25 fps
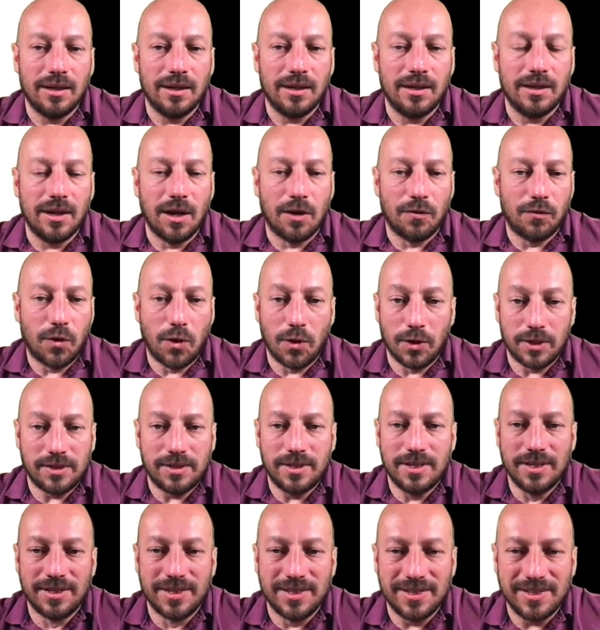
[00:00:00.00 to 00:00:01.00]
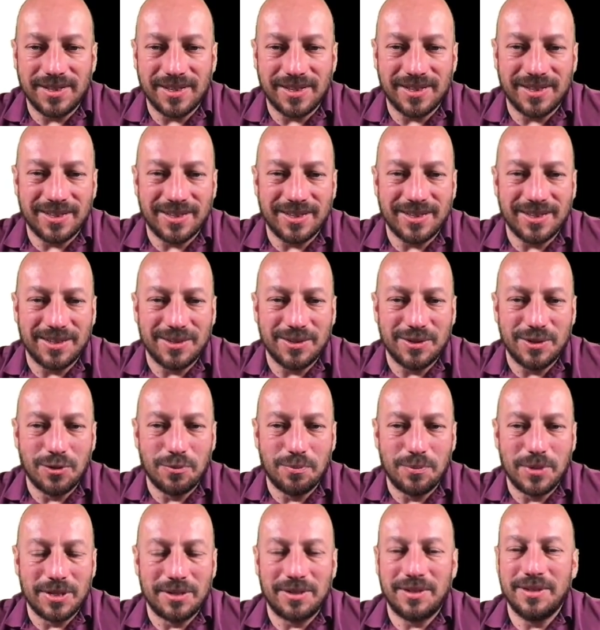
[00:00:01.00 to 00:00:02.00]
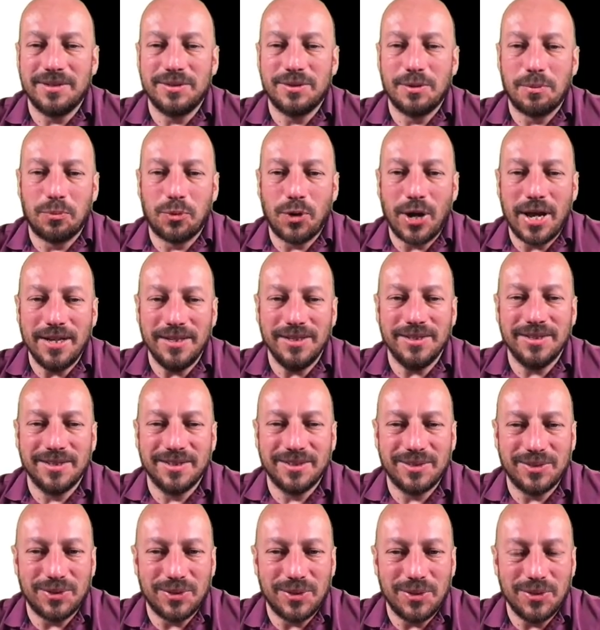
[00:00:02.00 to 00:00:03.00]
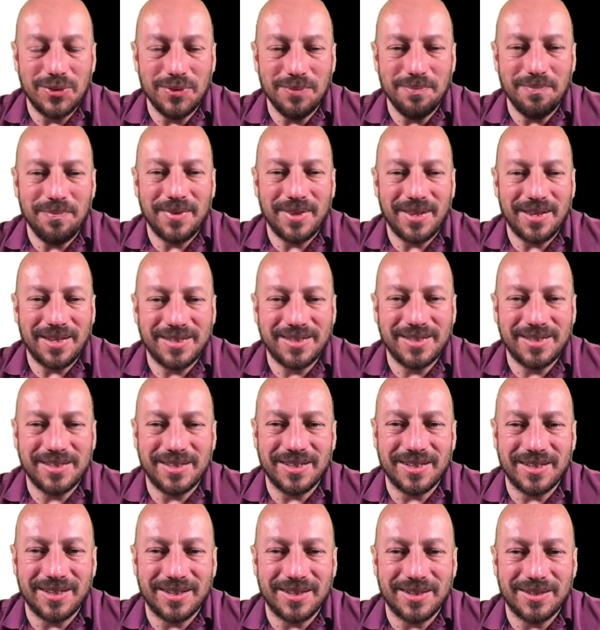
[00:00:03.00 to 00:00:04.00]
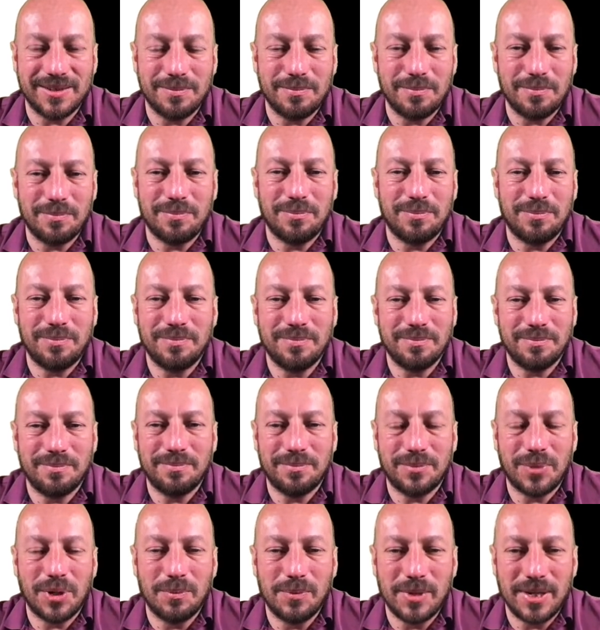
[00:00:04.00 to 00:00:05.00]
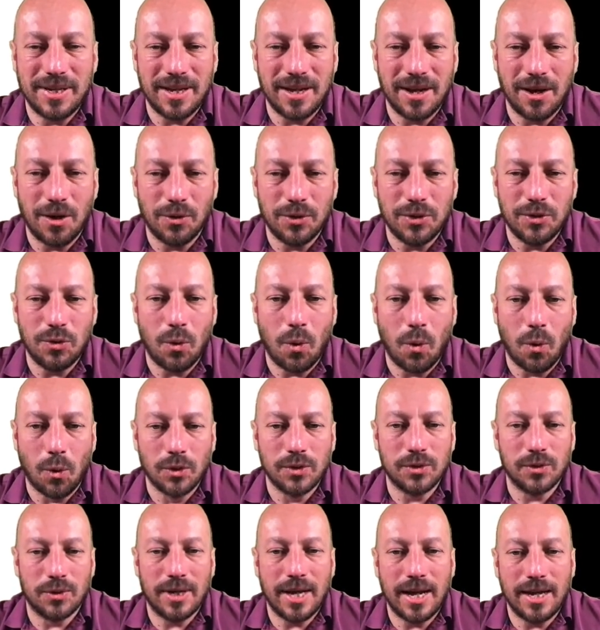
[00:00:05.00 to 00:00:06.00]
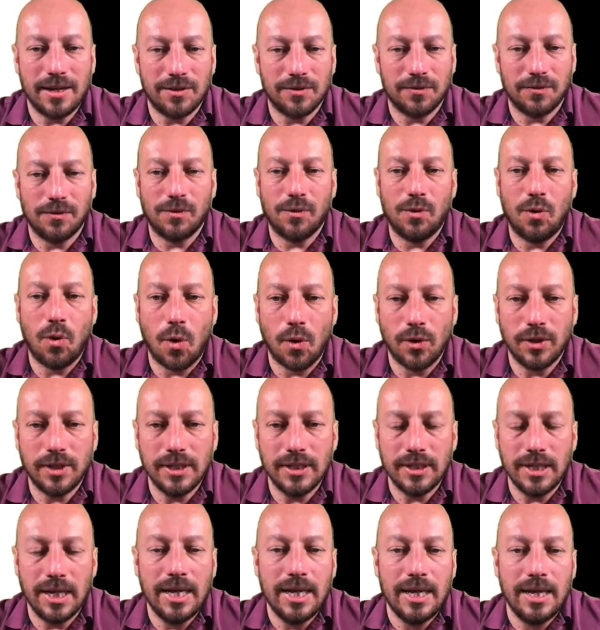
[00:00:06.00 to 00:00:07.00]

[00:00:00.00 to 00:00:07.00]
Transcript: Now, of course, this is no big surprise to you. That's probably how you also kind of learned it.